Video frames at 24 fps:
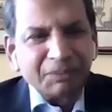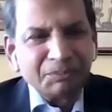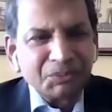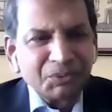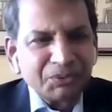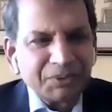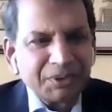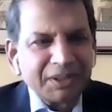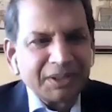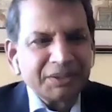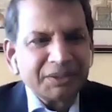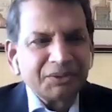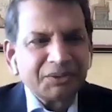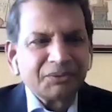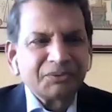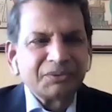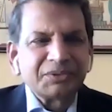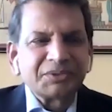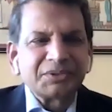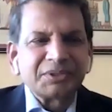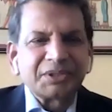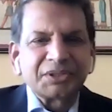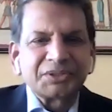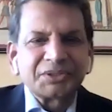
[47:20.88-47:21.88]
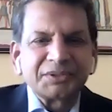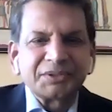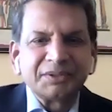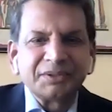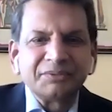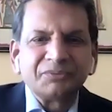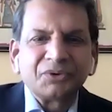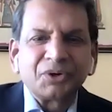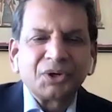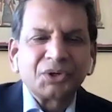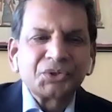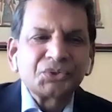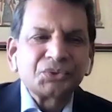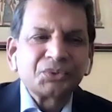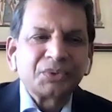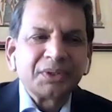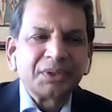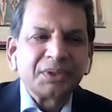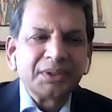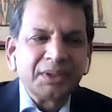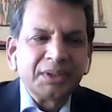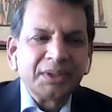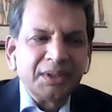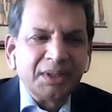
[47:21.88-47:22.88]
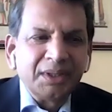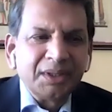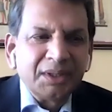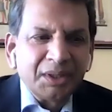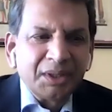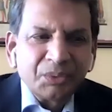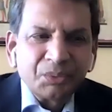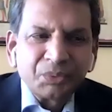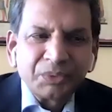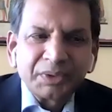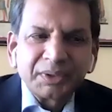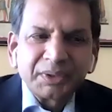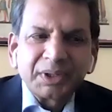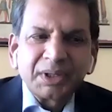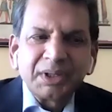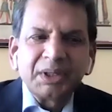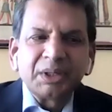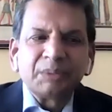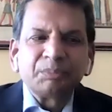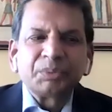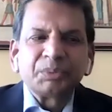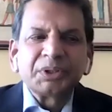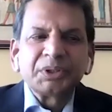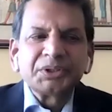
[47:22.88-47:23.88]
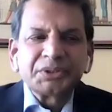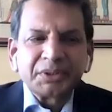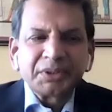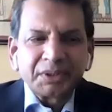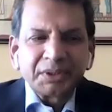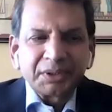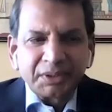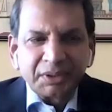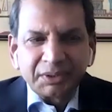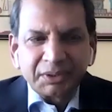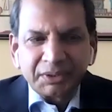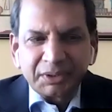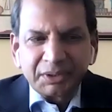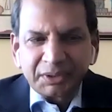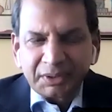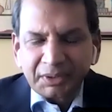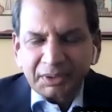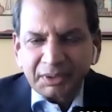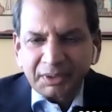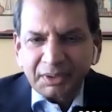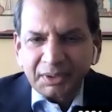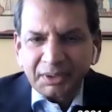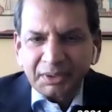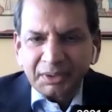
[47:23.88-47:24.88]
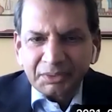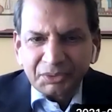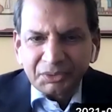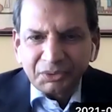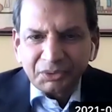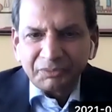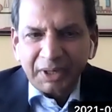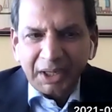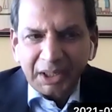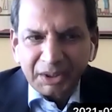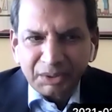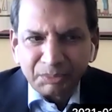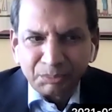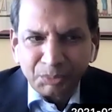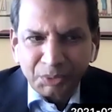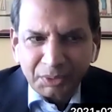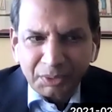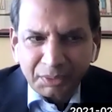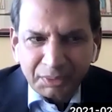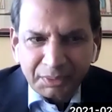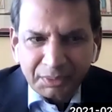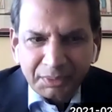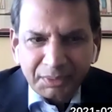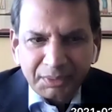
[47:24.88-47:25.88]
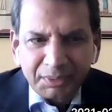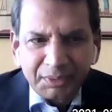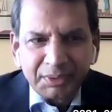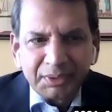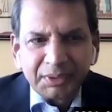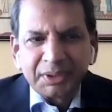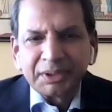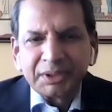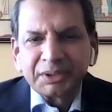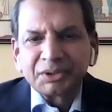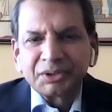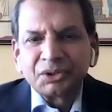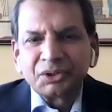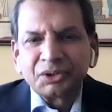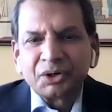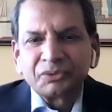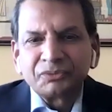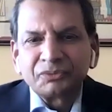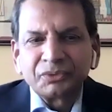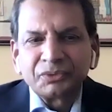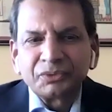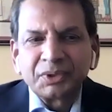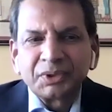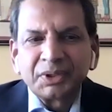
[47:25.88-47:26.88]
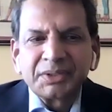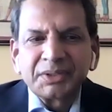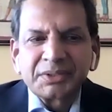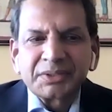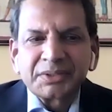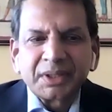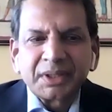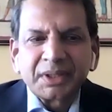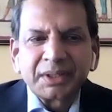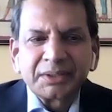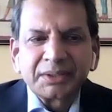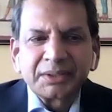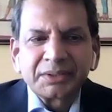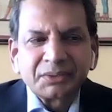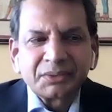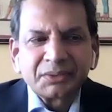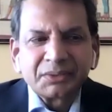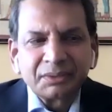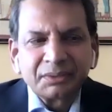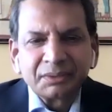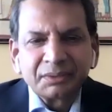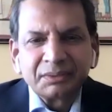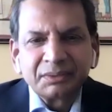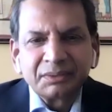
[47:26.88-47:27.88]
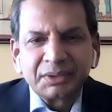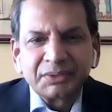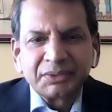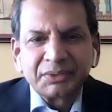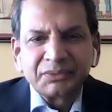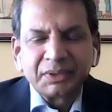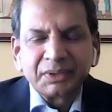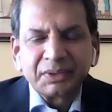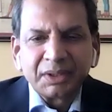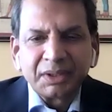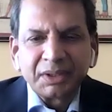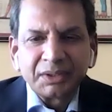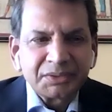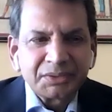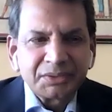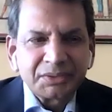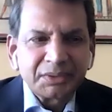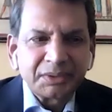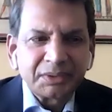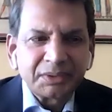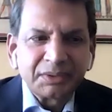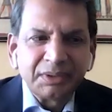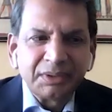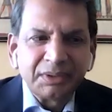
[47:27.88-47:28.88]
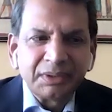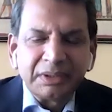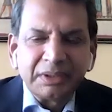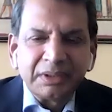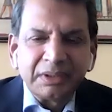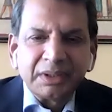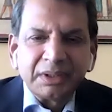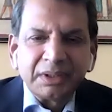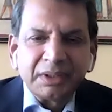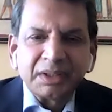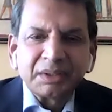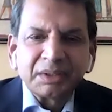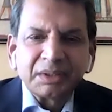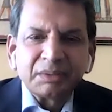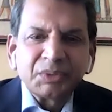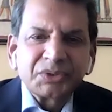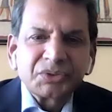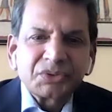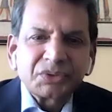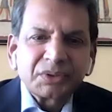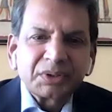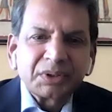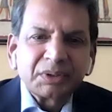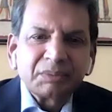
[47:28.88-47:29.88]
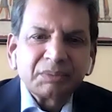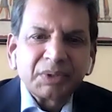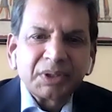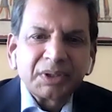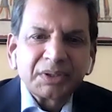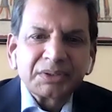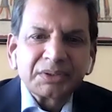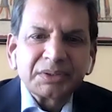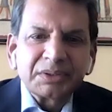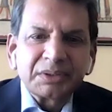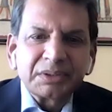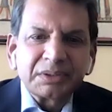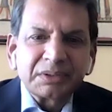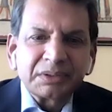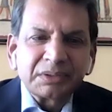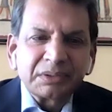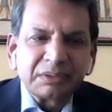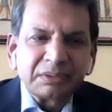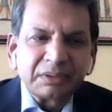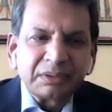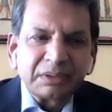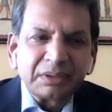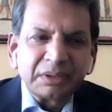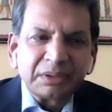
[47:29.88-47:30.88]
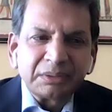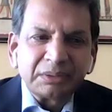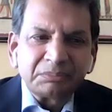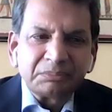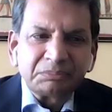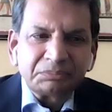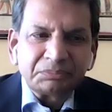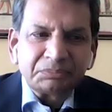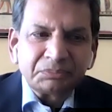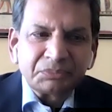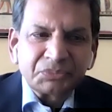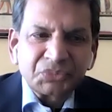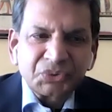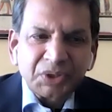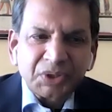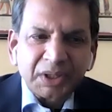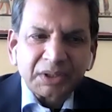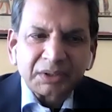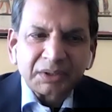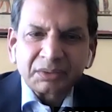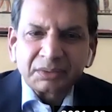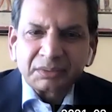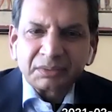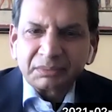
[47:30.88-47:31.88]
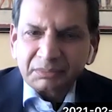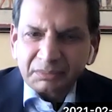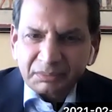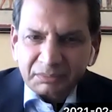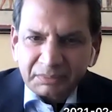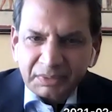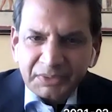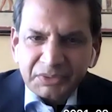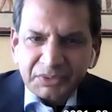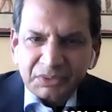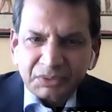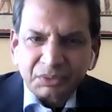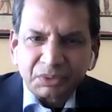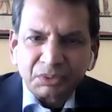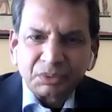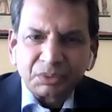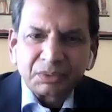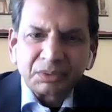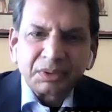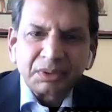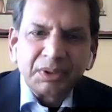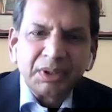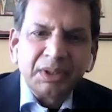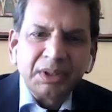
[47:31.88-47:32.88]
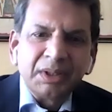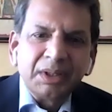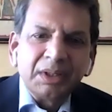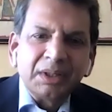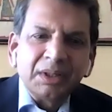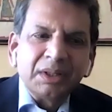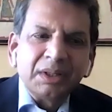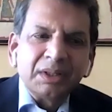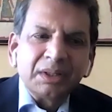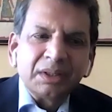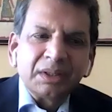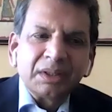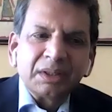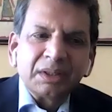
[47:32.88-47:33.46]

We've come to the end of the session. Francois, we really appreciate hearing your valuable and thoughtful insights on TC Energy and the midstream energy sector as a whole.